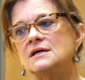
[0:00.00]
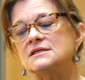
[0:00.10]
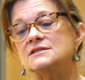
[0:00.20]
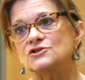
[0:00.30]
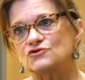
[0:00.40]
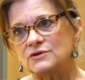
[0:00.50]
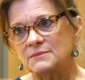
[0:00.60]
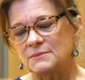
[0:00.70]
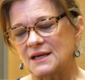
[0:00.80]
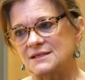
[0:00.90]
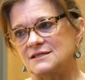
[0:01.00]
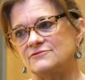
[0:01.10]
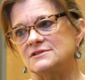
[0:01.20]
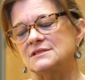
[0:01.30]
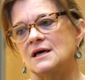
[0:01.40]
Does this treatment make a
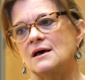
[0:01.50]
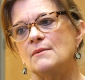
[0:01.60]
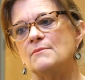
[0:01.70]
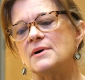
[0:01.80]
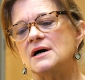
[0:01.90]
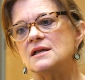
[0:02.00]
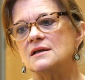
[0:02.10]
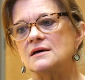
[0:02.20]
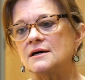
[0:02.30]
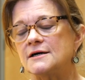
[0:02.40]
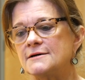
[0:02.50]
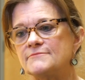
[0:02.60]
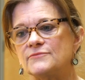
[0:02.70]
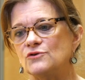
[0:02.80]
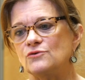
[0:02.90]
difference? But
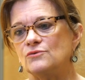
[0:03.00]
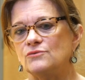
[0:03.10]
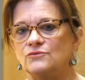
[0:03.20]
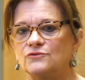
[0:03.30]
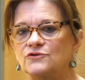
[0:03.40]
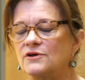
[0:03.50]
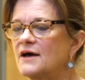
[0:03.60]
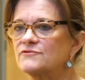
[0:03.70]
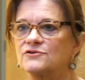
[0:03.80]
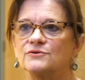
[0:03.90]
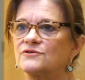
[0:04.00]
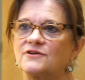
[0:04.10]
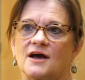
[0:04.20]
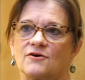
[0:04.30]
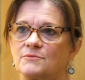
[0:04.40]
um, you still have to do it
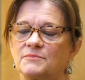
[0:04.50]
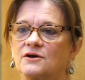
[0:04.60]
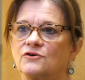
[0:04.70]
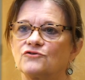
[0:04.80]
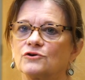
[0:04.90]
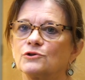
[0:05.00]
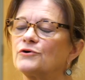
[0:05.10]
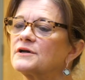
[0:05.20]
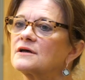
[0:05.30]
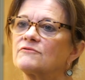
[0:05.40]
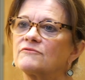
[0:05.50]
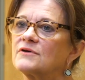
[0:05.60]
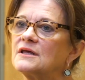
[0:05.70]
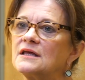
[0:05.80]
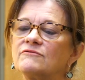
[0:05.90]
staggered, because you're learning,
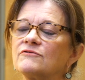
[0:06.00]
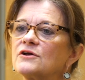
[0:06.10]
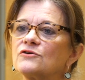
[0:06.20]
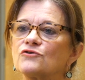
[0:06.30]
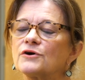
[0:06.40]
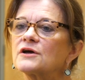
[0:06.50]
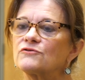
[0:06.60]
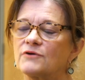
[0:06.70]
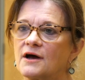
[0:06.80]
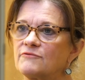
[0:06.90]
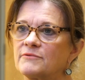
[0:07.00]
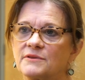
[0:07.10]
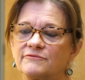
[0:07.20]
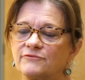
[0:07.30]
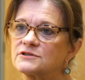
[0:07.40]
even during a trial
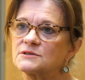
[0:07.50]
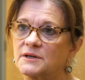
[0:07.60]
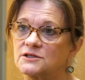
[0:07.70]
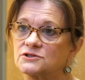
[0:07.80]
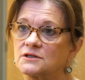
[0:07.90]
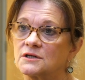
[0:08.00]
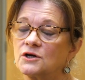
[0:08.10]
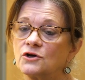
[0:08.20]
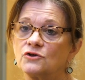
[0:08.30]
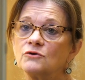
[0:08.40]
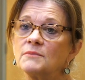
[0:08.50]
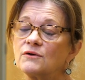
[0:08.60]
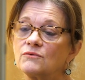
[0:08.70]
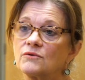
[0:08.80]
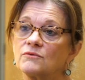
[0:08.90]
from the first patient, you
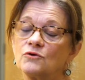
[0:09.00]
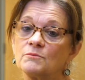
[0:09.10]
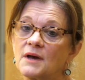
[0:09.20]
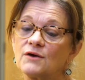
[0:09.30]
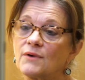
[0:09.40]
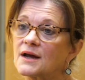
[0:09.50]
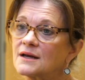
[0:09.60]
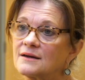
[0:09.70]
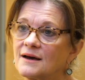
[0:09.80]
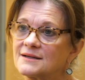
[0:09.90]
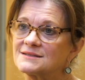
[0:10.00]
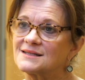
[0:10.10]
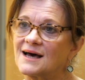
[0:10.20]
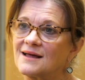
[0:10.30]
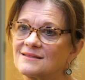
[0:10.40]
may, you may recognize
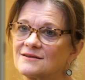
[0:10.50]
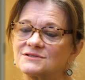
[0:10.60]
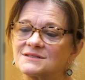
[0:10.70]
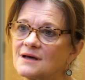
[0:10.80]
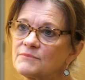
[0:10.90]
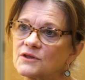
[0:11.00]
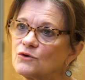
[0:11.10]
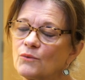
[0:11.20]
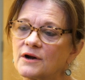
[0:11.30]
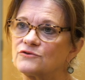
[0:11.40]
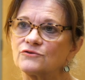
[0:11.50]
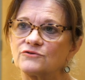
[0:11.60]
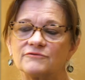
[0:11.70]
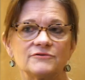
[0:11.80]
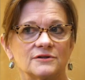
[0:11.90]
that there's something you want to do
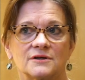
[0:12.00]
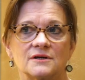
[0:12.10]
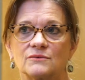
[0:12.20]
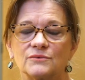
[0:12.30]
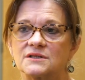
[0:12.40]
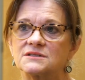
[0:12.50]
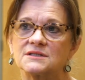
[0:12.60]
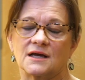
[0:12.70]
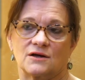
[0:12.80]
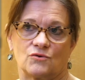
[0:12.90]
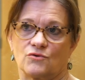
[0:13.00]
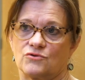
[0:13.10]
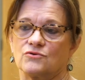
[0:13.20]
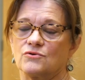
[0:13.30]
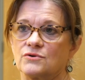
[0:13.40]
differently with the second or
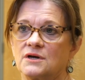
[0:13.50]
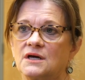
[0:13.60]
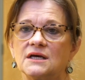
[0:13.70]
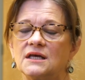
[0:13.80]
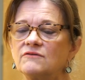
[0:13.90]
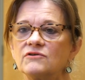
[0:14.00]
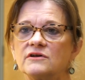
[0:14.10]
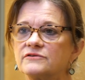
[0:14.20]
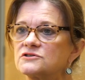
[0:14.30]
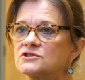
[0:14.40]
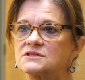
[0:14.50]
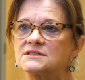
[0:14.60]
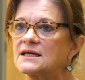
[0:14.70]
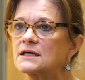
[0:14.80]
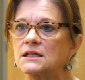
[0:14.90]
third, even if it's just
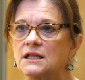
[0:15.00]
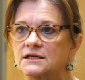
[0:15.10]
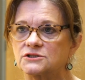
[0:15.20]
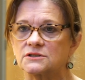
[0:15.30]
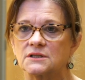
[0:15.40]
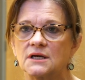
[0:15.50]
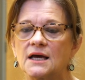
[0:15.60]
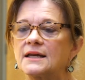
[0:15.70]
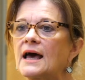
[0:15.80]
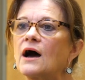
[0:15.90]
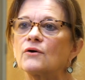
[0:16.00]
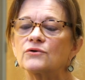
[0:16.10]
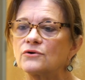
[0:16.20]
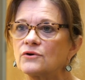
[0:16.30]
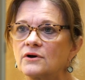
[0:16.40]
data collection and how
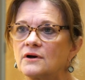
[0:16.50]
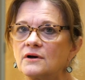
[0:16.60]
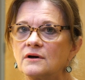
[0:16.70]
you're,